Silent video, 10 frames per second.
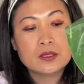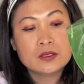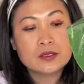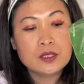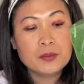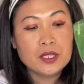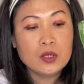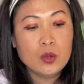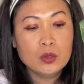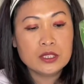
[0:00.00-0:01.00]
So I'm gonna
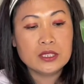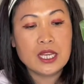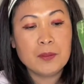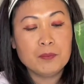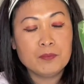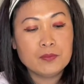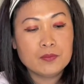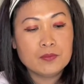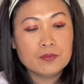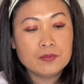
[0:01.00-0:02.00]
hold it up
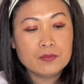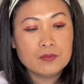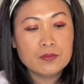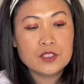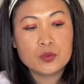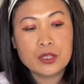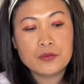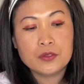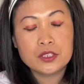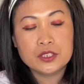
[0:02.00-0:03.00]
this way
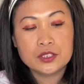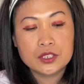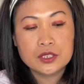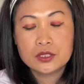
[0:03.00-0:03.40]
first.